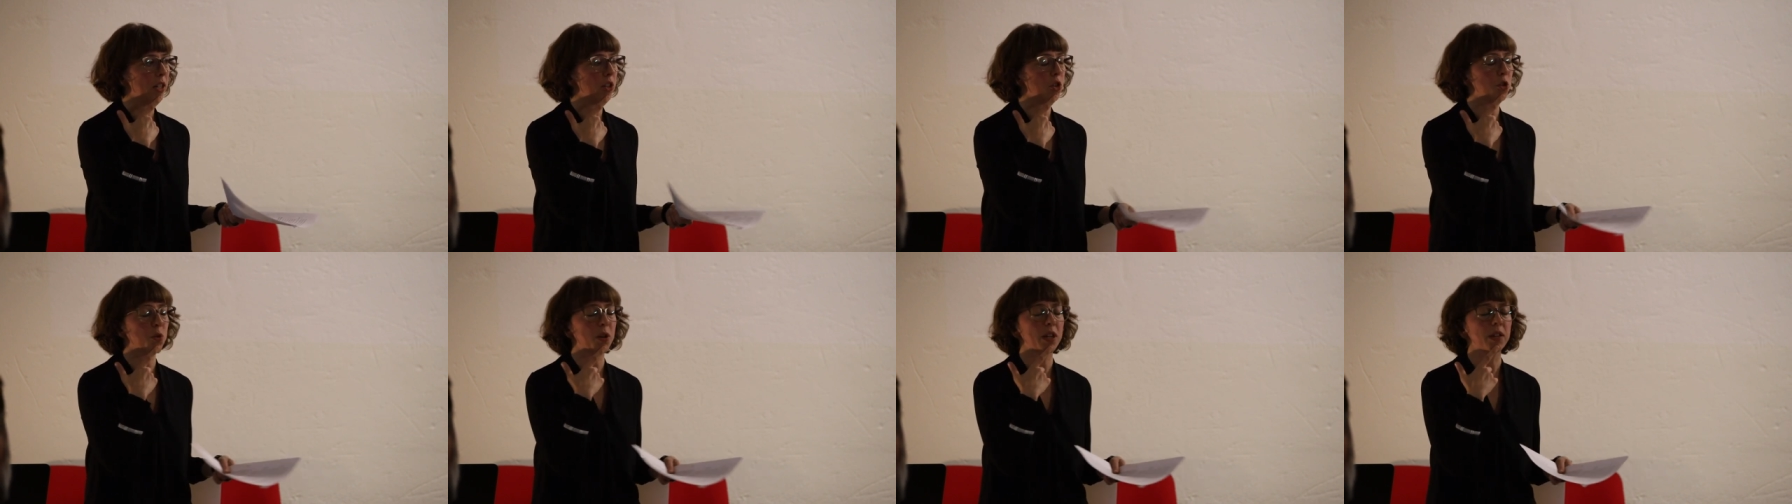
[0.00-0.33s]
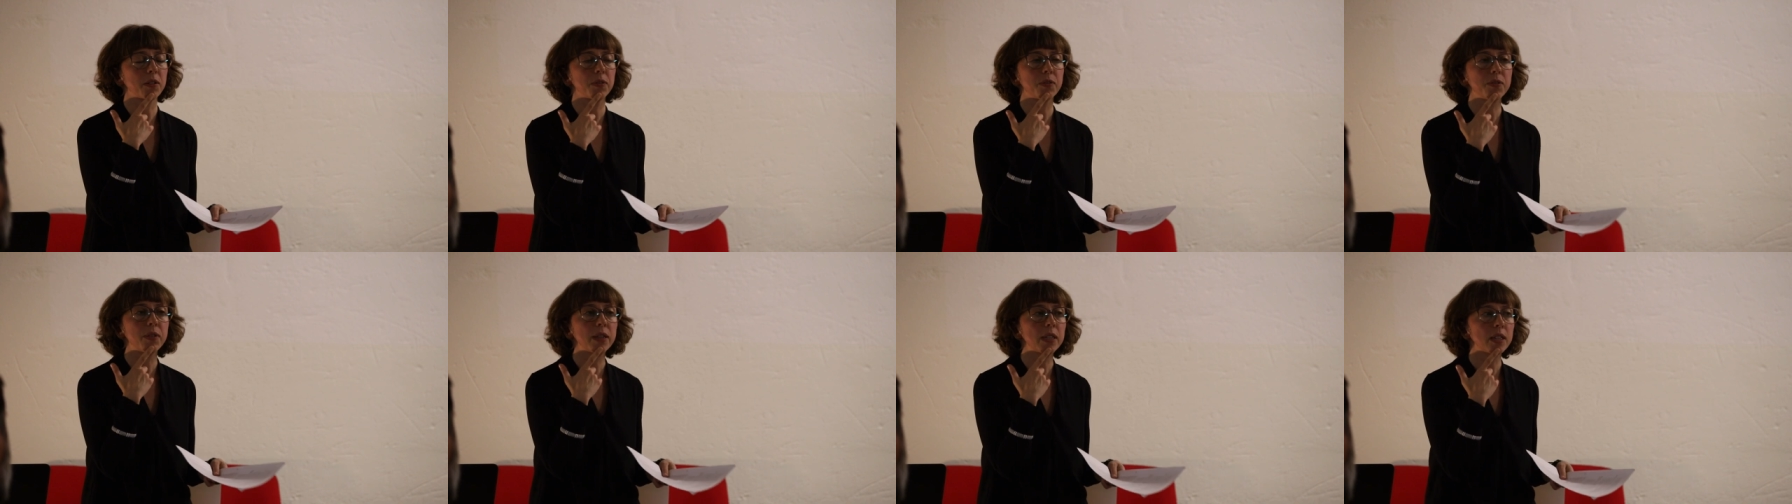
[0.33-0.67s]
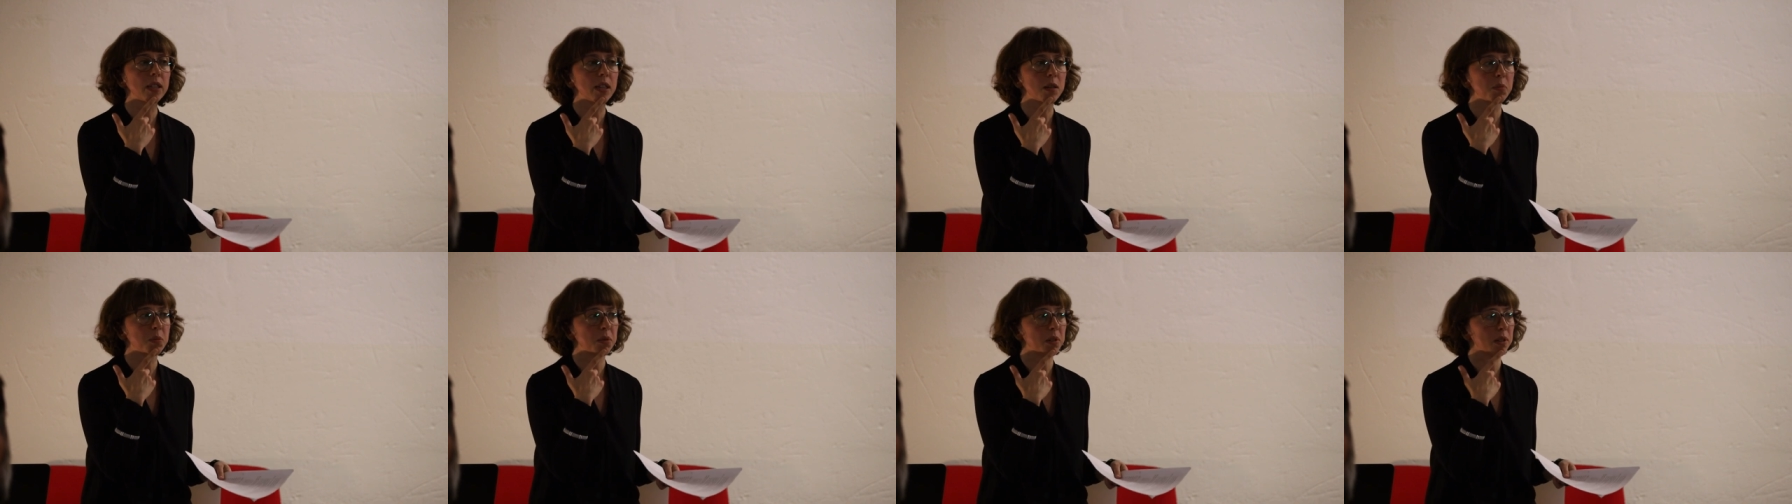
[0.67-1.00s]
Andrea
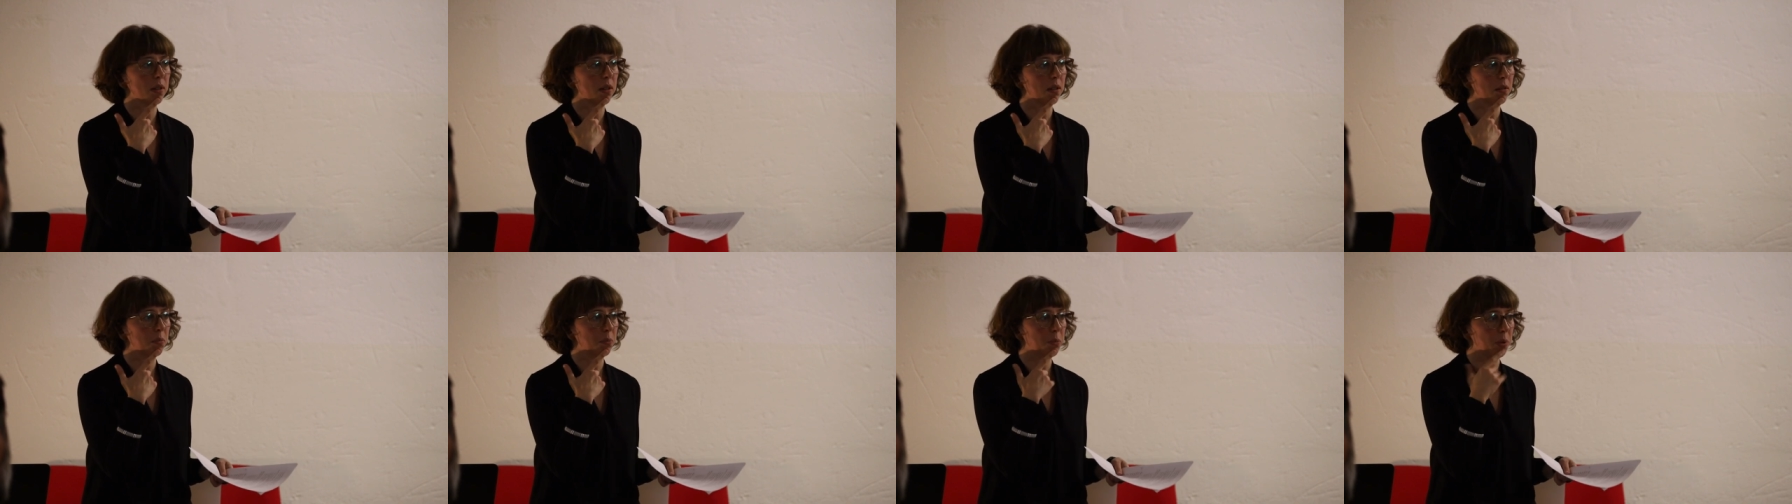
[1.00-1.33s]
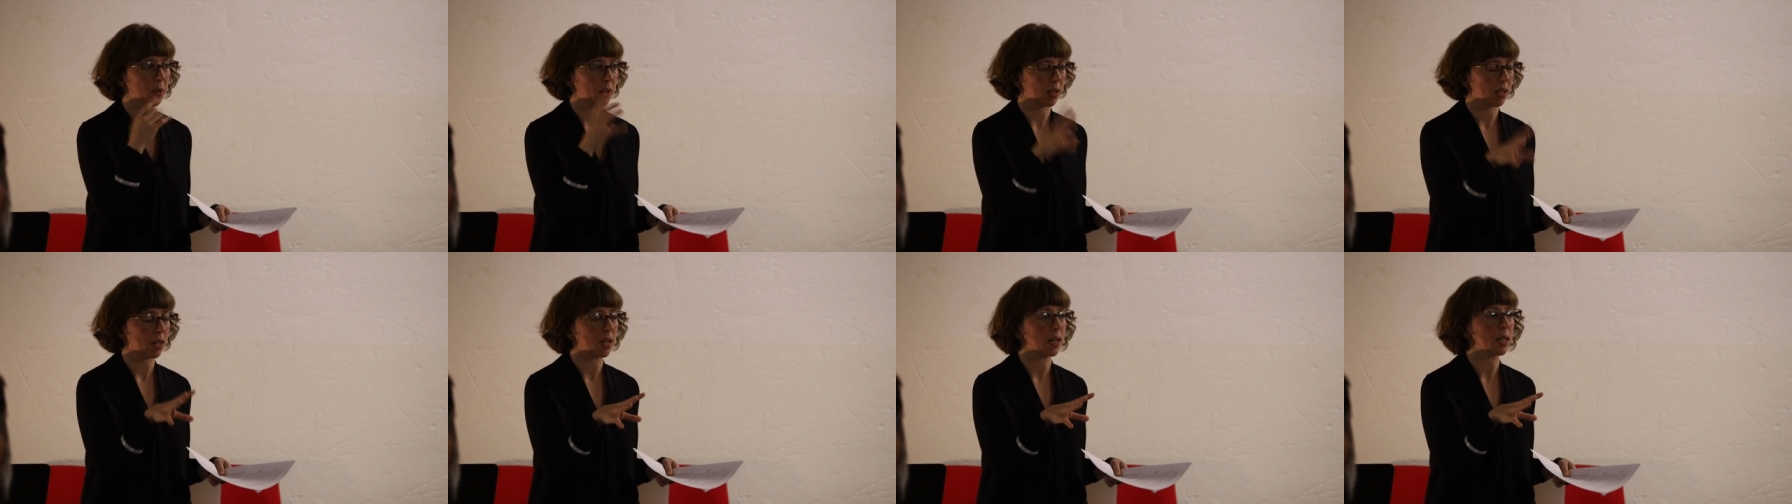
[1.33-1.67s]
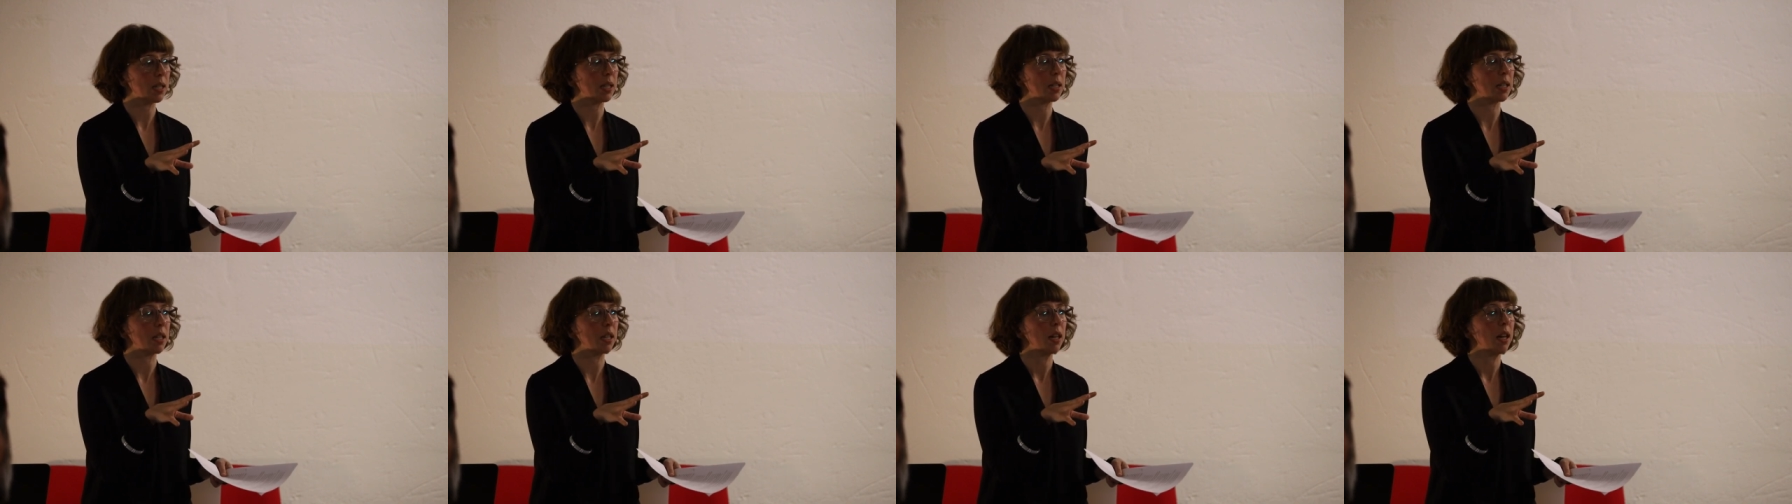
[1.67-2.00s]
Phillips
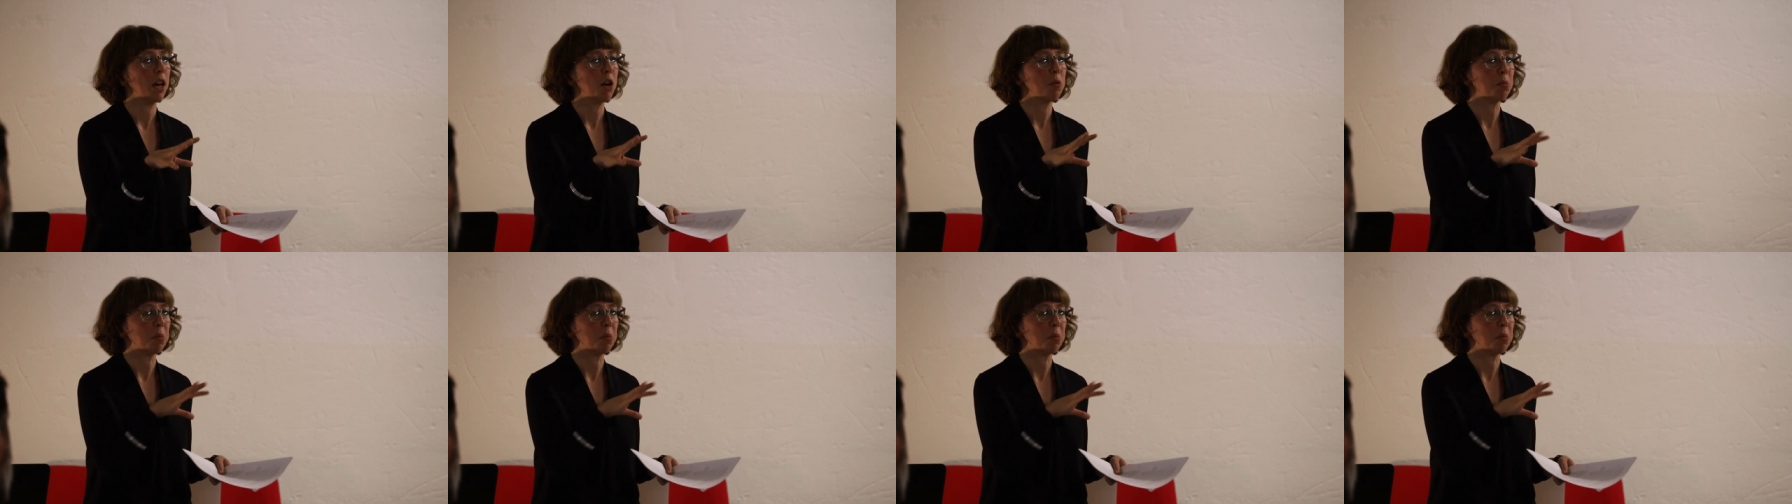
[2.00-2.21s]
precisely